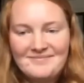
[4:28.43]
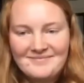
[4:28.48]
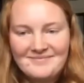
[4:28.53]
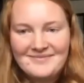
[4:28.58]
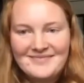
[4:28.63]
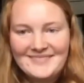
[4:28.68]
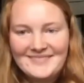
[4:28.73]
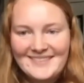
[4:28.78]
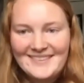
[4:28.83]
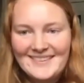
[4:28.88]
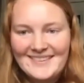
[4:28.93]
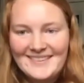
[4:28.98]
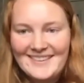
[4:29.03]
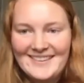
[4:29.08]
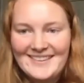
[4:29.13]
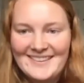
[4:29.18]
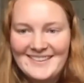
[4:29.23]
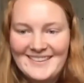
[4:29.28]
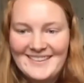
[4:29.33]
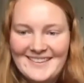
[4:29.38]

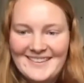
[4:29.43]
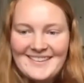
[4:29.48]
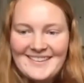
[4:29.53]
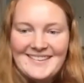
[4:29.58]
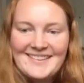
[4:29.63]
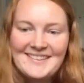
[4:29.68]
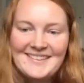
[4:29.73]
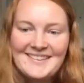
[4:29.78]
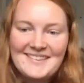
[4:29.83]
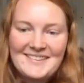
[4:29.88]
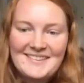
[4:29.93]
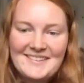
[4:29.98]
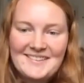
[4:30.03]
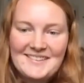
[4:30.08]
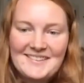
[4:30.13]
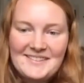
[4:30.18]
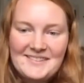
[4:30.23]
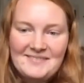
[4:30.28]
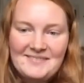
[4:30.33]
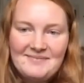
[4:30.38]

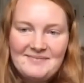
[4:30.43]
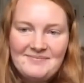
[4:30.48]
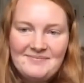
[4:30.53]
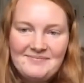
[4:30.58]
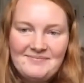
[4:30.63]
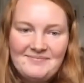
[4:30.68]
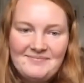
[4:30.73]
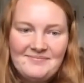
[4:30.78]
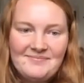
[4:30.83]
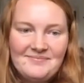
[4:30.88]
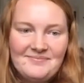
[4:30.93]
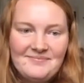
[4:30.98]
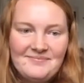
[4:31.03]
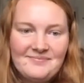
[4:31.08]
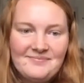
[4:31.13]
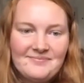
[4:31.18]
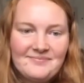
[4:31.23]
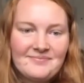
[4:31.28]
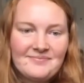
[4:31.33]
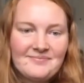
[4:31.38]

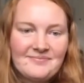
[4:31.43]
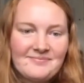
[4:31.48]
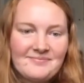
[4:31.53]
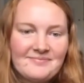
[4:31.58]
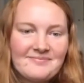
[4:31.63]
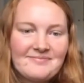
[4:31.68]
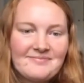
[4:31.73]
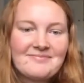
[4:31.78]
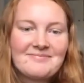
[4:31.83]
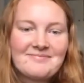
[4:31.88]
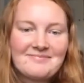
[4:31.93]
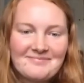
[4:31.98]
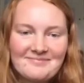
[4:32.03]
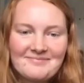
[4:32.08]
This person isn't speaking.